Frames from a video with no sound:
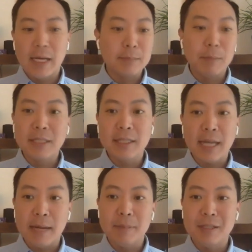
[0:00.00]
As much
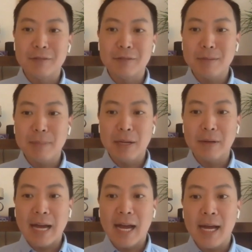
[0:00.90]
as I'm a direct
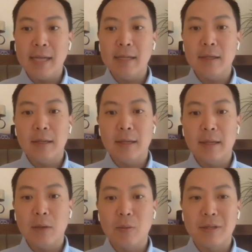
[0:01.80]
mail guy,
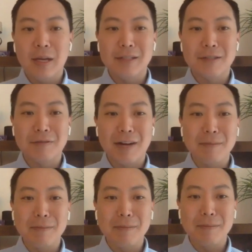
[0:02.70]
the thing with
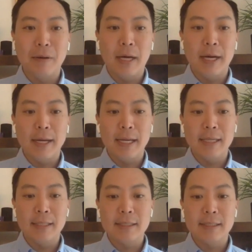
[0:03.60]
direct mail
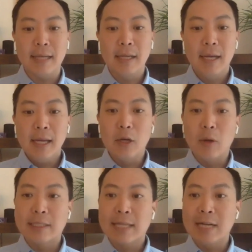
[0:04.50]
is that,
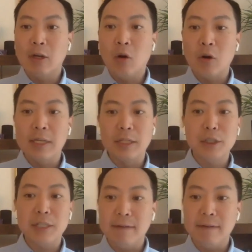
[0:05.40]
it's kind of hard to
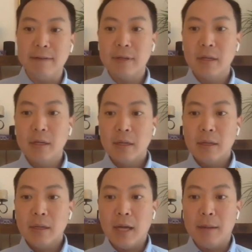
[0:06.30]
shift
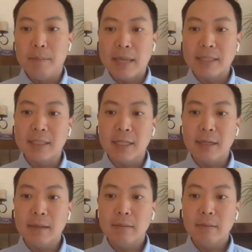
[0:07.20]

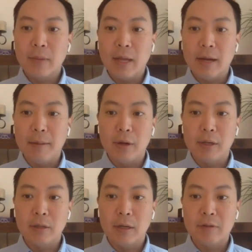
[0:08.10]
messaging
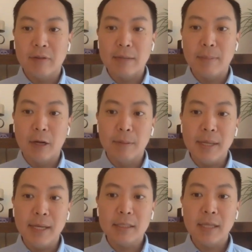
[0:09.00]
on a direct mail
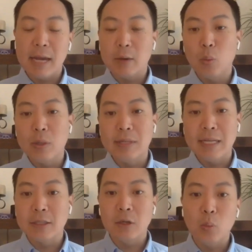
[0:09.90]
piece. And with
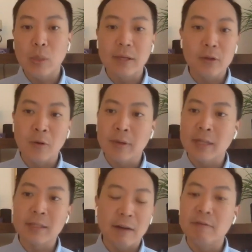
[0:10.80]
digital, we can turn
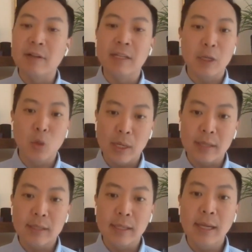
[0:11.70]
things around really
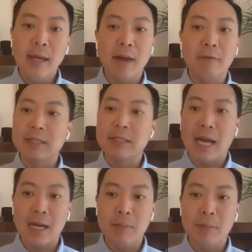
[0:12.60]
quickly and reach a
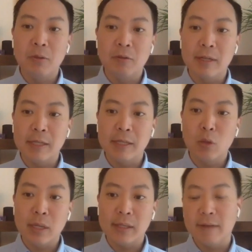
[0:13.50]
lot of people really
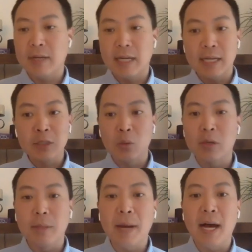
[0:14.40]
quickly if an issue
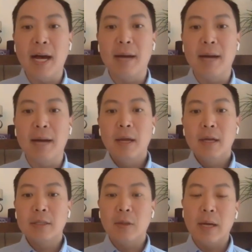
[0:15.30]
were to pop.
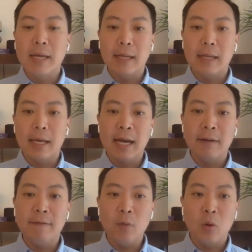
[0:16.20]
So again, it
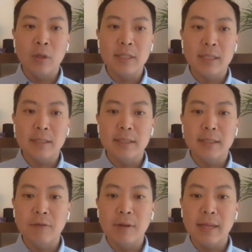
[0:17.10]
kind of affords us
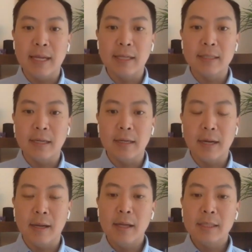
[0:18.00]
different things than
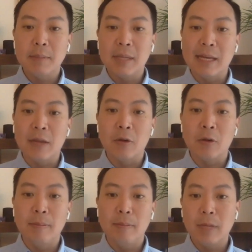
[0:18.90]
some of the
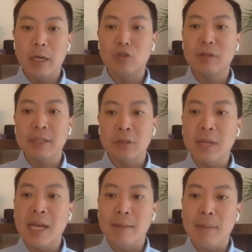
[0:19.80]
other
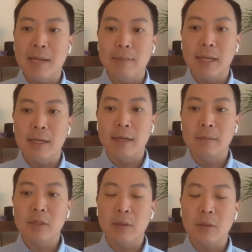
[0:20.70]
traditional campaign
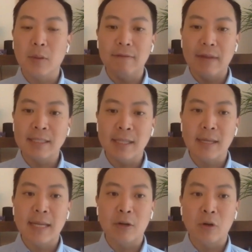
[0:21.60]
mediums. So investing
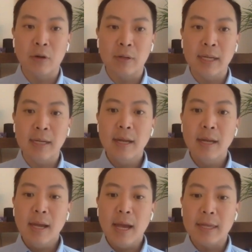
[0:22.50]
in that early,
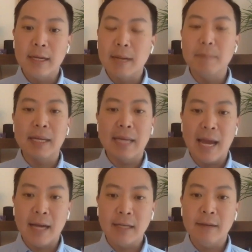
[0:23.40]
and then again, being
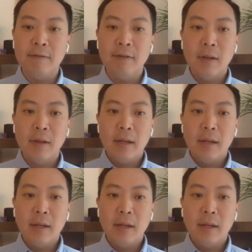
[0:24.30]
active.